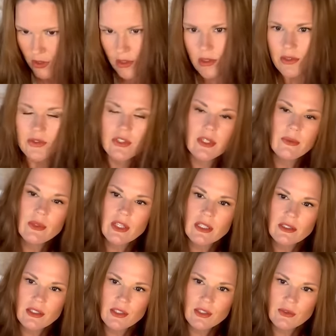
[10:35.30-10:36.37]
Show me that
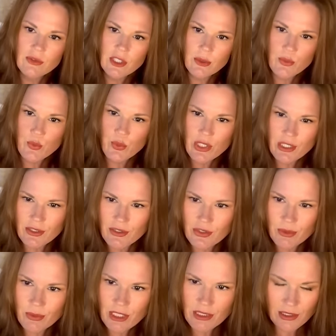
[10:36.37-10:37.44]
Nine of Cups, please. Show
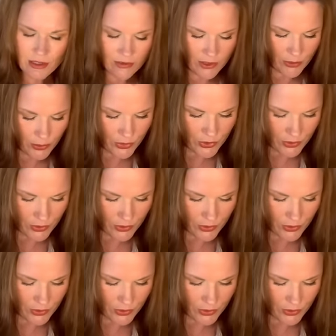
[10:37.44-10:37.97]
me that Nine of Cups.